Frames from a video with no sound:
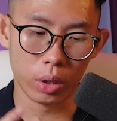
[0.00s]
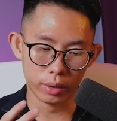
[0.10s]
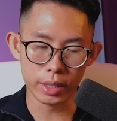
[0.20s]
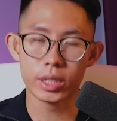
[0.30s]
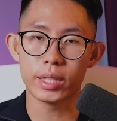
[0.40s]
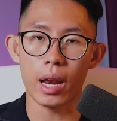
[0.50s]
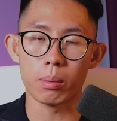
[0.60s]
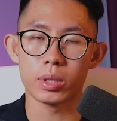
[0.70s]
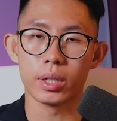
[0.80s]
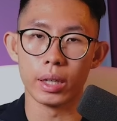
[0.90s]
These
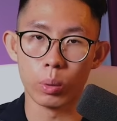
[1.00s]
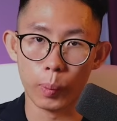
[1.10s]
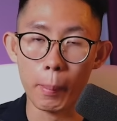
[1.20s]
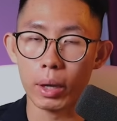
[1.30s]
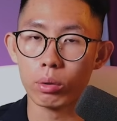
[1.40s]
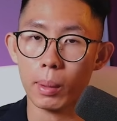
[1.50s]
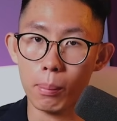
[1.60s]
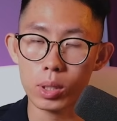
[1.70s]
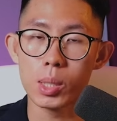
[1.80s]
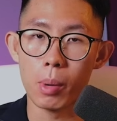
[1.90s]
setups will make you the
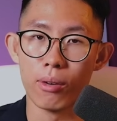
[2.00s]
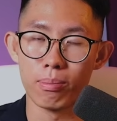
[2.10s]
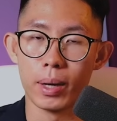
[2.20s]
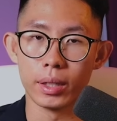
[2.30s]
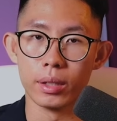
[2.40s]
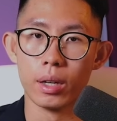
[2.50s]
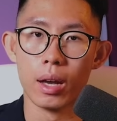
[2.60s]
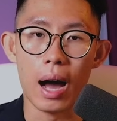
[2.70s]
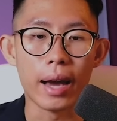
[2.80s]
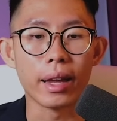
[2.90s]
most amount of money.
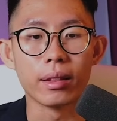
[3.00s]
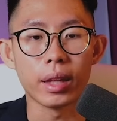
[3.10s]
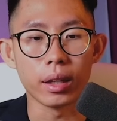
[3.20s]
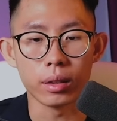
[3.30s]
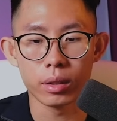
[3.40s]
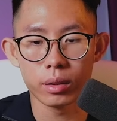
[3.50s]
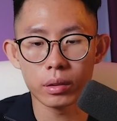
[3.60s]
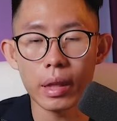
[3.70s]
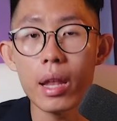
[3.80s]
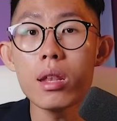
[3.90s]
I can take
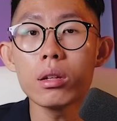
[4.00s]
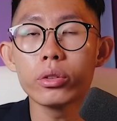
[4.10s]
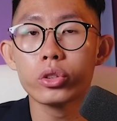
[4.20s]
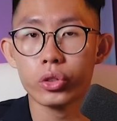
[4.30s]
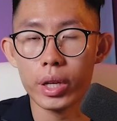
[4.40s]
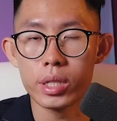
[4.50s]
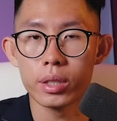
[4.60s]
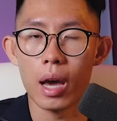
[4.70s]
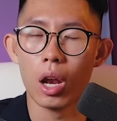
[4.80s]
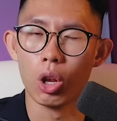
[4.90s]
ten trades
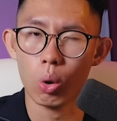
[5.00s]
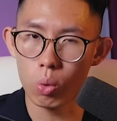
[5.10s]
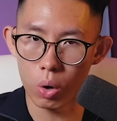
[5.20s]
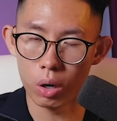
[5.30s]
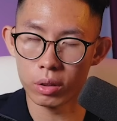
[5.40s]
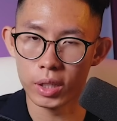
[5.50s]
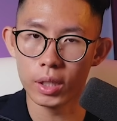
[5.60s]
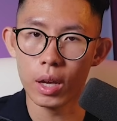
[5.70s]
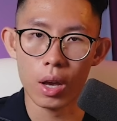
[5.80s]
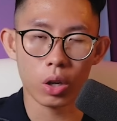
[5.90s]
that are low
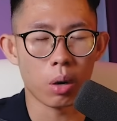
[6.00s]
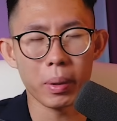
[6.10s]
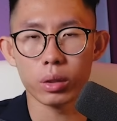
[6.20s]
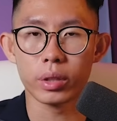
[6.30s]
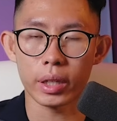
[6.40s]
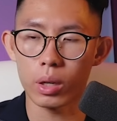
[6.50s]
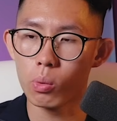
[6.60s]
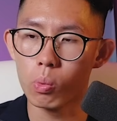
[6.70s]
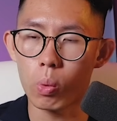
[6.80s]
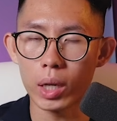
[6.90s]
quality compared to
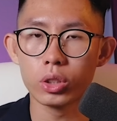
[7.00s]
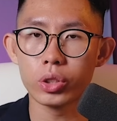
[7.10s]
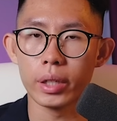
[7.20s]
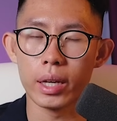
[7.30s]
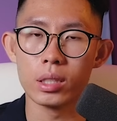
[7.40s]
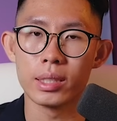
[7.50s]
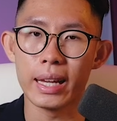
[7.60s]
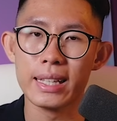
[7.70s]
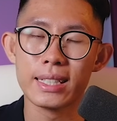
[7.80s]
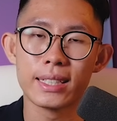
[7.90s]
taking one trade that is
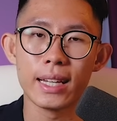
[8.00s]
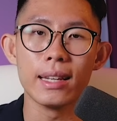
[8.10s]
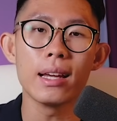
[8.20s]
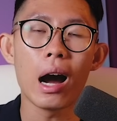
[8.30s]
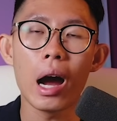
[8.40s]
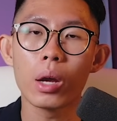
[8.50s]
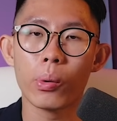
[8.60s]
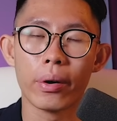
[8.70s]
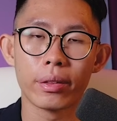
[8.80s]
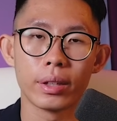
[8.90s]
insanely high
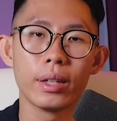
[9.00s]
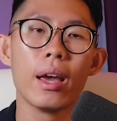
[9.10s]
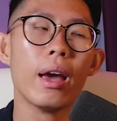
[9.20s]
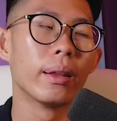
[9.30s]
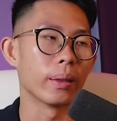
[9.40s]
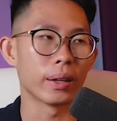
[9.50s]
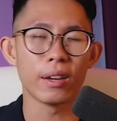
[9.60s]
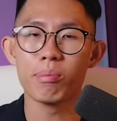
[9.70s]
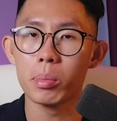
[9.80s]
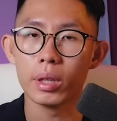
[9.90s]
quality and that
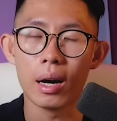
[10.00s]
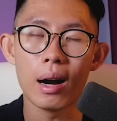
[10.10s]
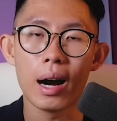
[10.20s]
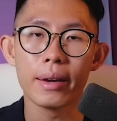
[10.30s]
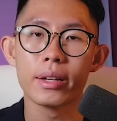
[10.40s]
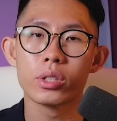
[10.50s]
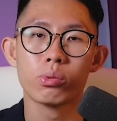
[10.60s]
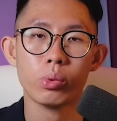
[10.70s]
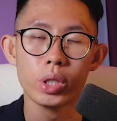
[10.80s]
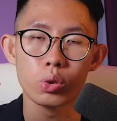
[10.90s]
gave me the highest
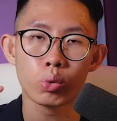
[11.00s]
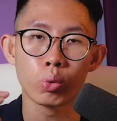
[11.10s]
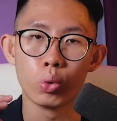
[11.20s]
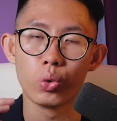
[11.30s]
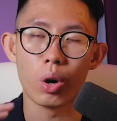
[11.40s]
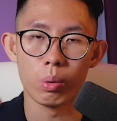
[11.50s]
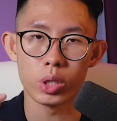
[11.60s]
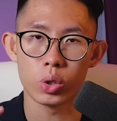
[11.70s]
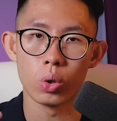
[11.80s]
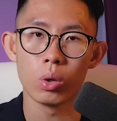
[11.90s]
risk to reward
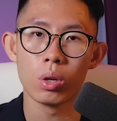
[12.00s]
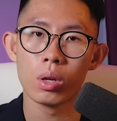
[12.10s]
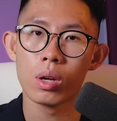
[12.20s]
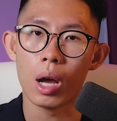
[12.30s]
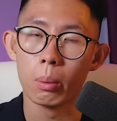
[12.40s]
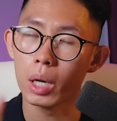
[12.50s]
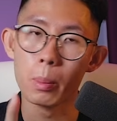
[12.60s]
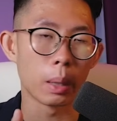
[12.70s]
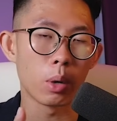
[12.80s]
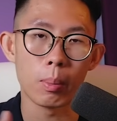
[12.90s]
ratio. I'm going to
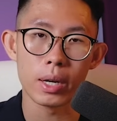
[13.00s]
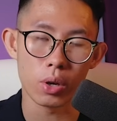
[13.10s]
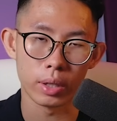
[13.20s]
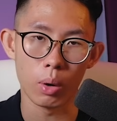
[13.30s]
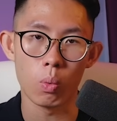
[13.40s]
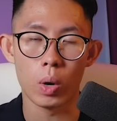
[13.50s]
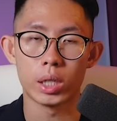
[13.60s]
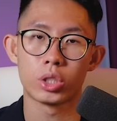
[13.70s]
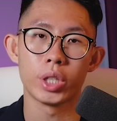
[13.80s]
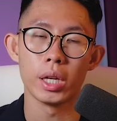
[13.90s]
make more money on that
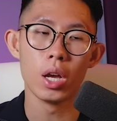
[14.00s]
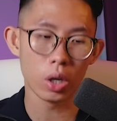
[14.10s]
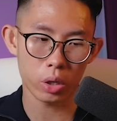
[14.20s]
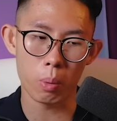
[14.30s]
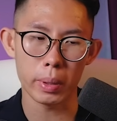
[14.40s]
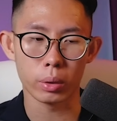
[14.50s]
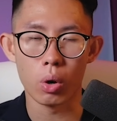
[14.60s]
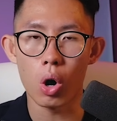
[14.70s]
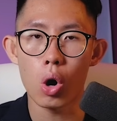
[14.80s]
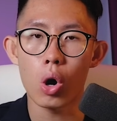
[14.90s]
one trade compared
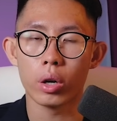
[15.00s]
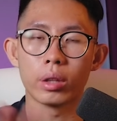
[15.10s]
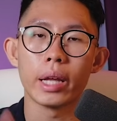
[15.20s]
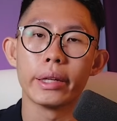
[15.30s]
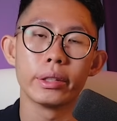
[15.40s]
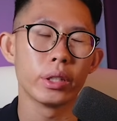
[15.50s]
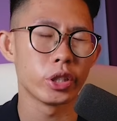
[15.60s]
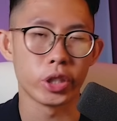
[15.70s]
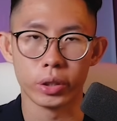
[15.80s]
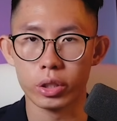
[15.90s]
to all the ten
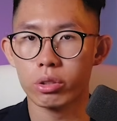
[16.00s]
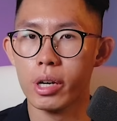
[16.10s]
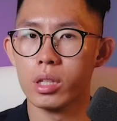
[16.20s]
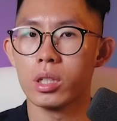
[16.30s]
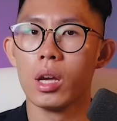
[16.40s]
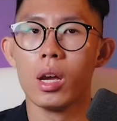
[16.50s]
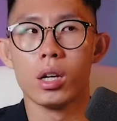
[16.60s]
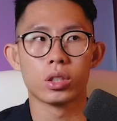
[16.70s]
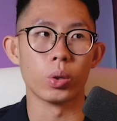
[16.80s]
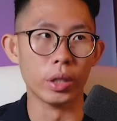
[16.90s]
shitty trades.
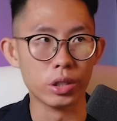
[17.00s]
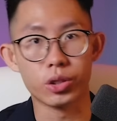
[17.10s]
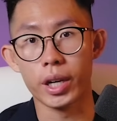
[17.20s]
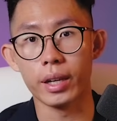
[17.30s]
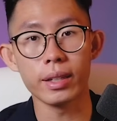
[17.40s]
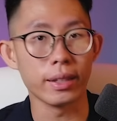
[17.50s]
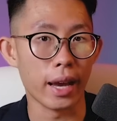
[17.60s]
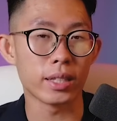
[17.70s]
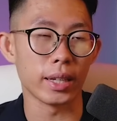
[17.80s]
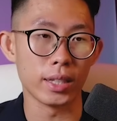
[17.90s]
So in trading,
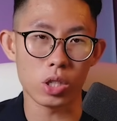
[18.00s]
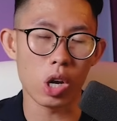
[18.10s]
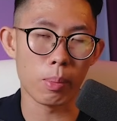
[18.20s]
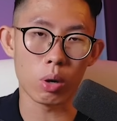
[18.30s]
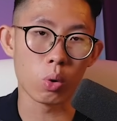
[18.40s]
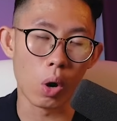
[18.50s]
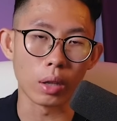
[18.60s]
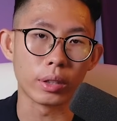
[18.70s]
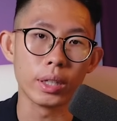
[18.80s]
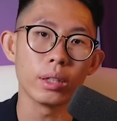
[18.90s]
yes, it's all about
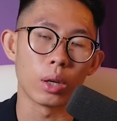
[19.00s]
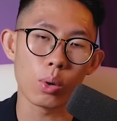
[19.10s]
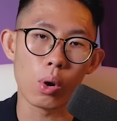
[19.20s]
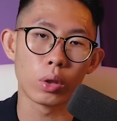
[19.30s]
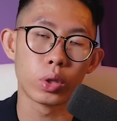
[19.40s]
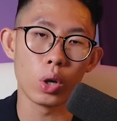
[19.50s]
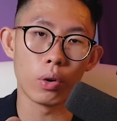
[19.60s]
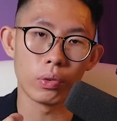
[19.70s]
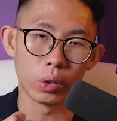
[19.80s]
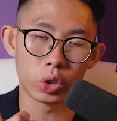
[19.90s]
quality, the quality
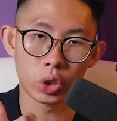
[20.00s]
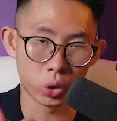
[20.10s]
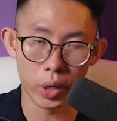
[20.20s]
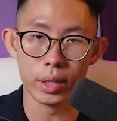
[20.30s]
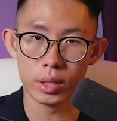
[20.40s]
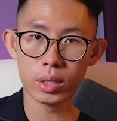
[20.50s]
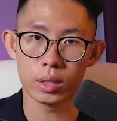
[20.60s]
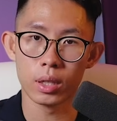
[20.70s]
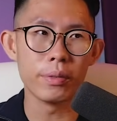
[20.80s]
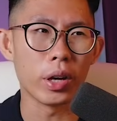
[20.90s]
of your
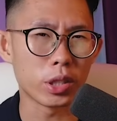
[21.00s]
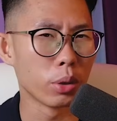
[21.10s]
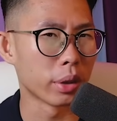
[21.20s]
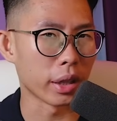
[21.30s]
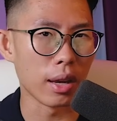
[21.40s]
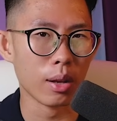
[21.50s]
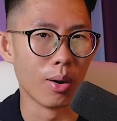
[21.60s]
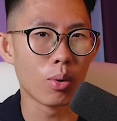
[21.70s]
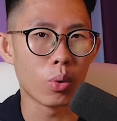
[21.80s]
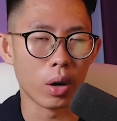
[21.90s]
trades. If you're still taking
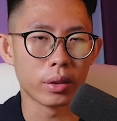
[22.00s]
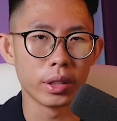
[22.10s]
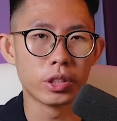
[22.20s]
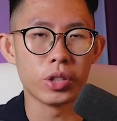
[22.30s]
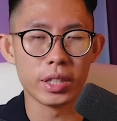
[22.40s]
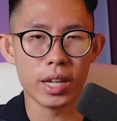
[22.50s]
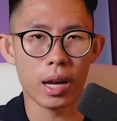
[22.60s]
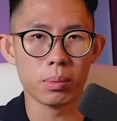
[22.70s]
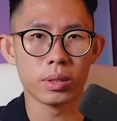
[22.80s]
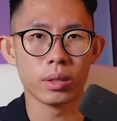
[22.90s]
low quality trade
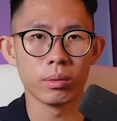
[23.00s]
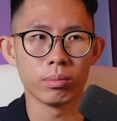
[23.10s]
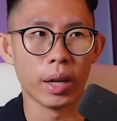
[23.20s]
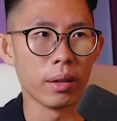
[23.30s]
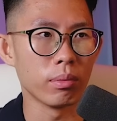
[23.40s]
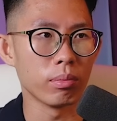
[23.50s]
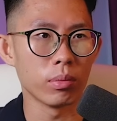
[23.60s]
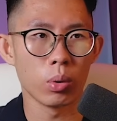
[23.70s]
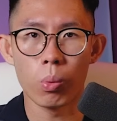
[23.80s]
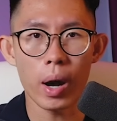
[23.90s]
setups, then
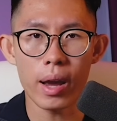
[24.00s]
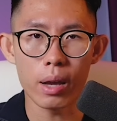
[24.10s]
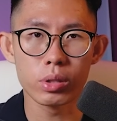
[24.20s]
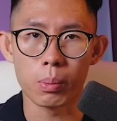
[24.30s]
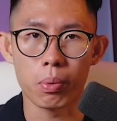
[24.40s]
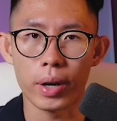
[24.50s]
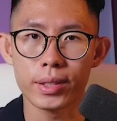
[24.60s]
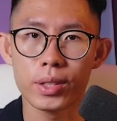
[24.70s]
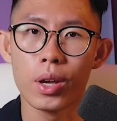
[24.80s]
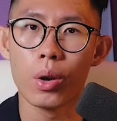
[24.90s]
why are you
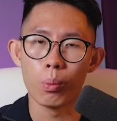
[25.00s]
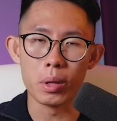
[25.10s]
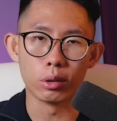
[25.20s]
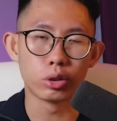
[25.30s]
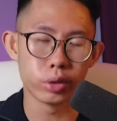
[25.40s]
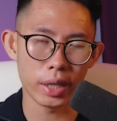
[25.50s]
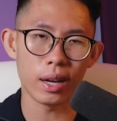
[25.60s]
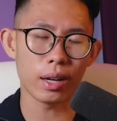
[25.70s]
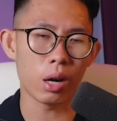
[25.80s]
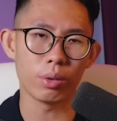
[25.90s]
surprised when your trading
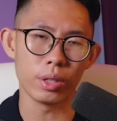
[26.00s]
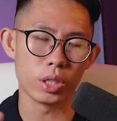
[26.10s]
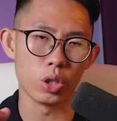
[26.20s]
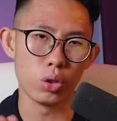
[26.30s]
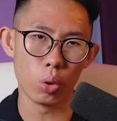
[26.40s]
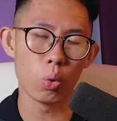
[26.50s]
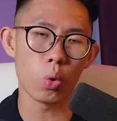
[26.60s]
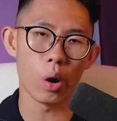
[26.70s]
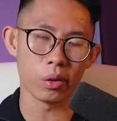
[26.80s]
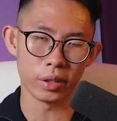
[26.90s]
account is low
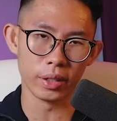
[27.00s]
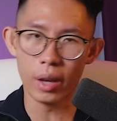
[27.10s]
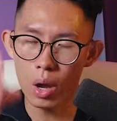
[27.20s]
quality?